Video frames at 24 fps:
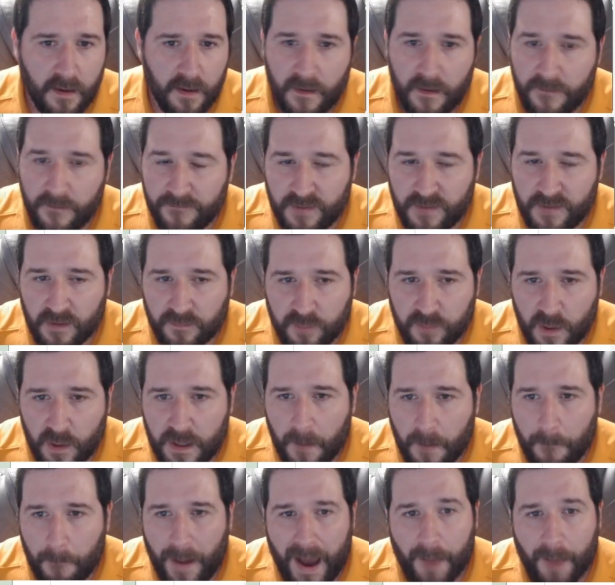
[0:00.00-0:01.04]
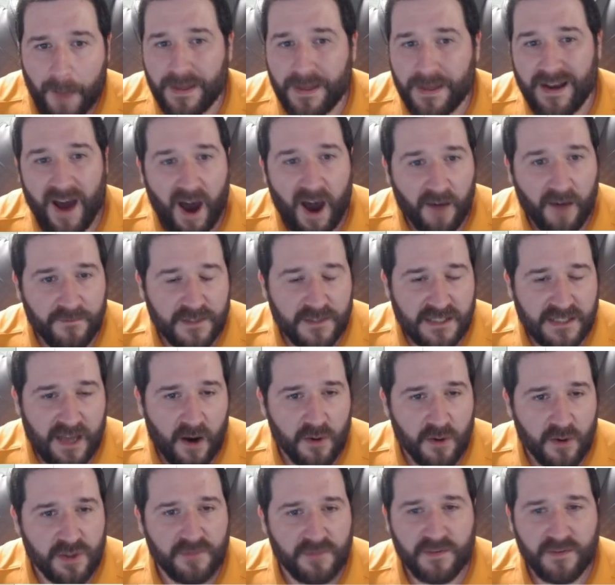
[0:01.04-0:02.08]
Feel free to pop into office
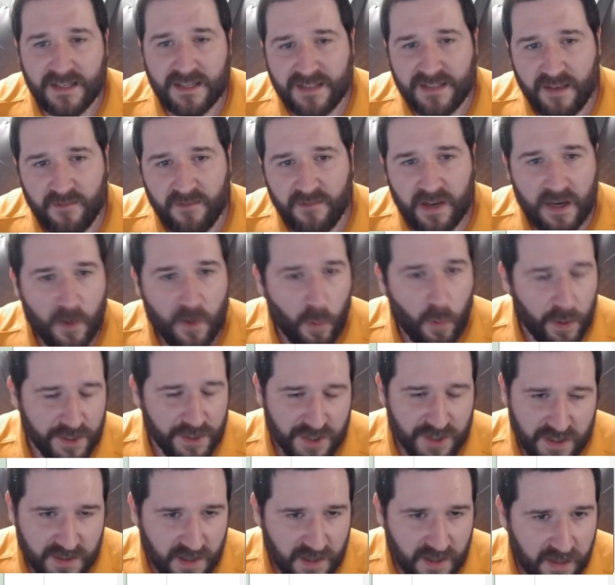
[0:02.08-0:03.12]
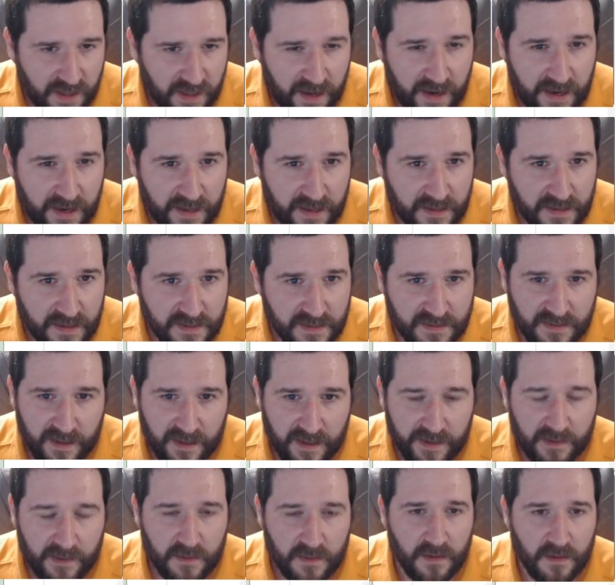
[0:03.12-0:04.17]
hours if you guys have any questions on any of this,
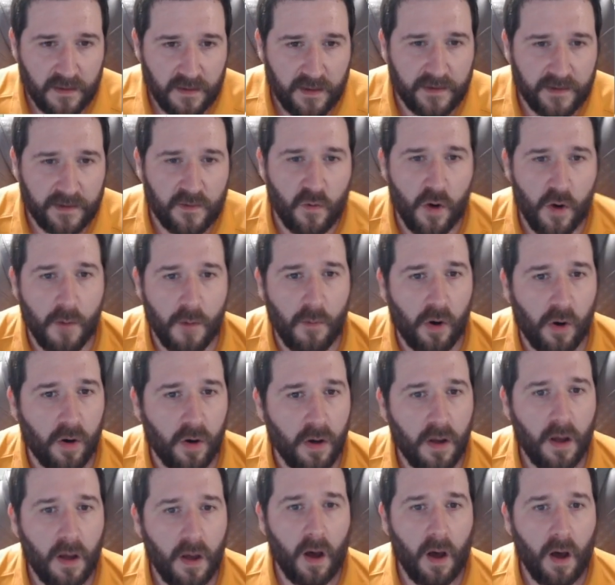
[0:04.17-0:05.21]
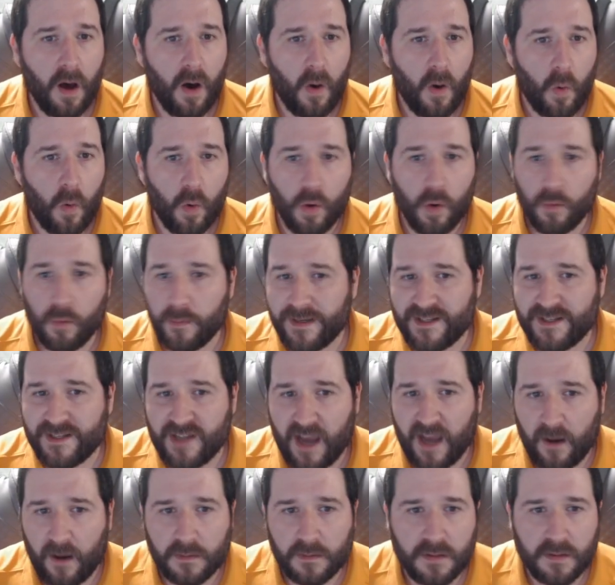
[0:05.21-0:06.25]
like normal, or reach
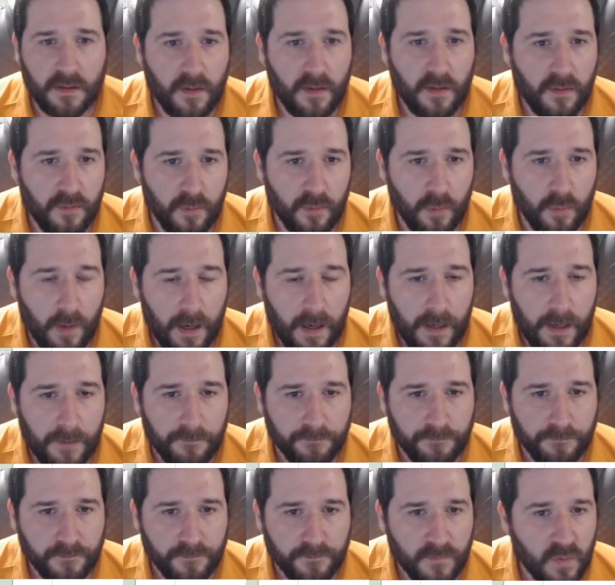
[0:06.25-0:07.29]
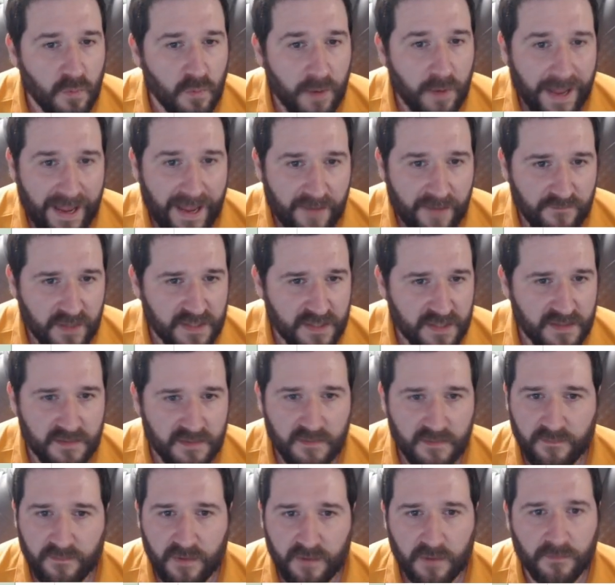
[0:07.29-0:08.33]
out through
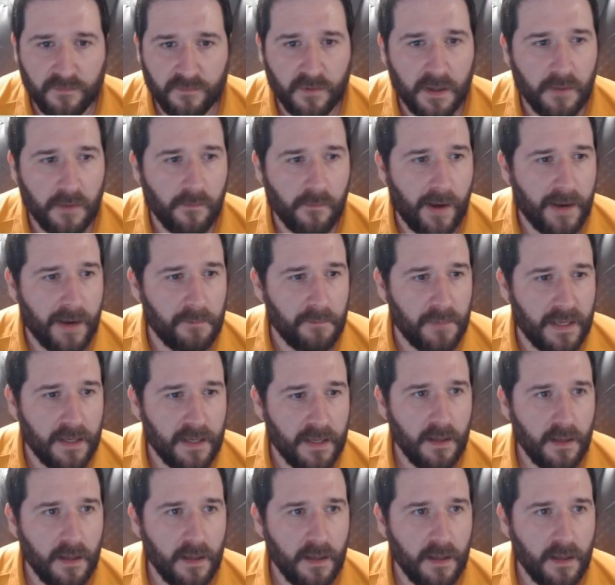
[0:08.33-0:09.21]
Canvas. Feel free to write me.